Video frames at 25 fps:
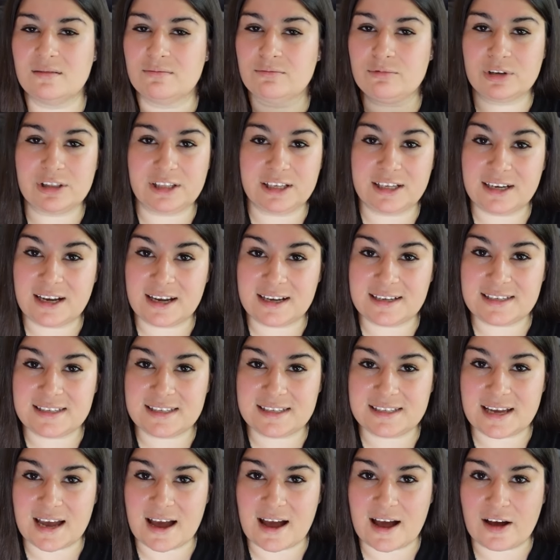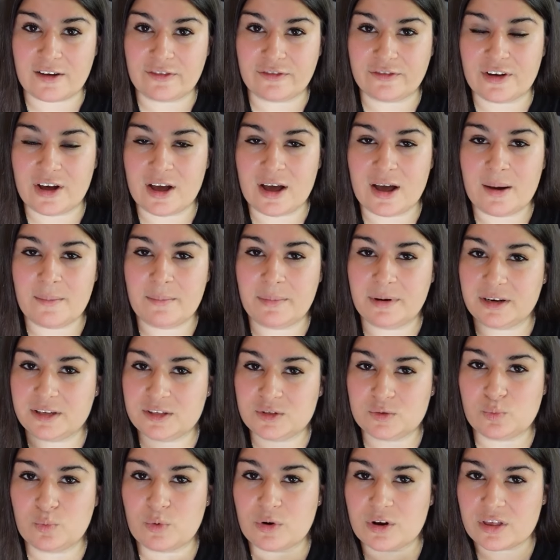really nice staff, but
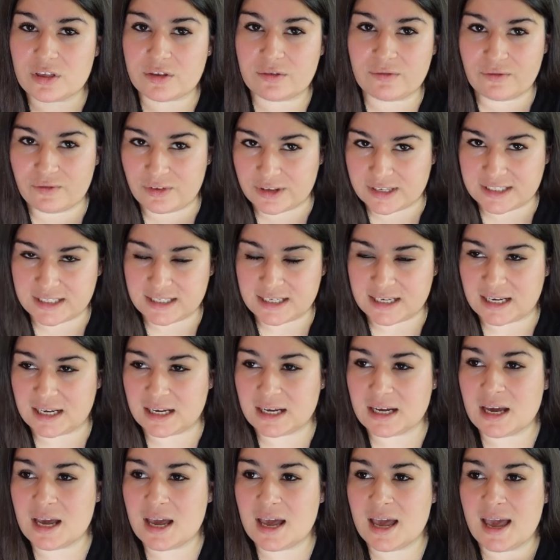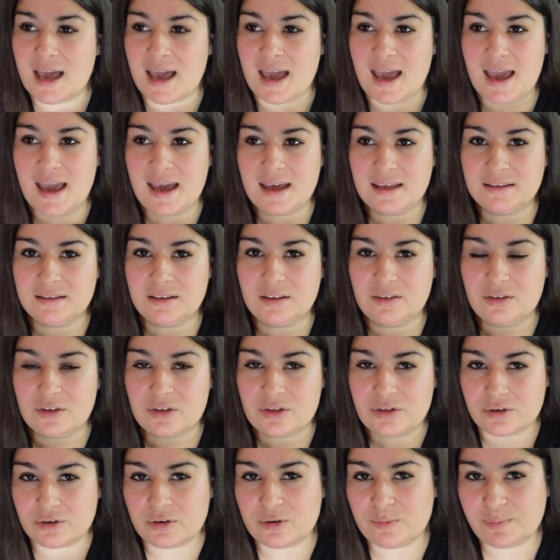it's worth visiting. And the
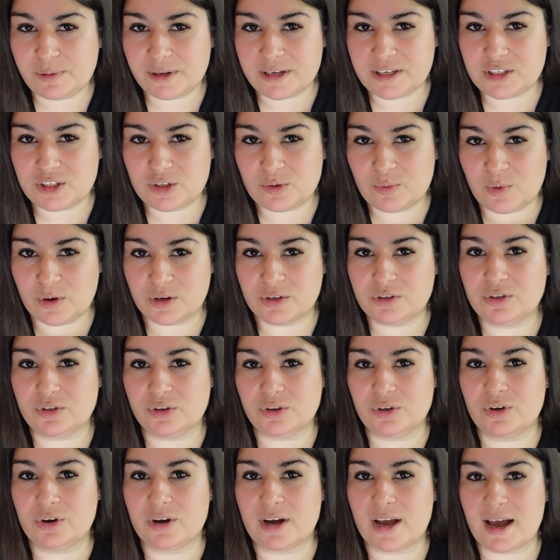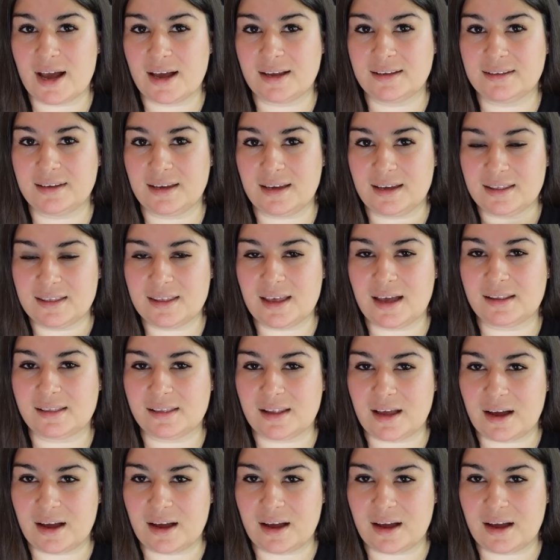third place you want to look at in that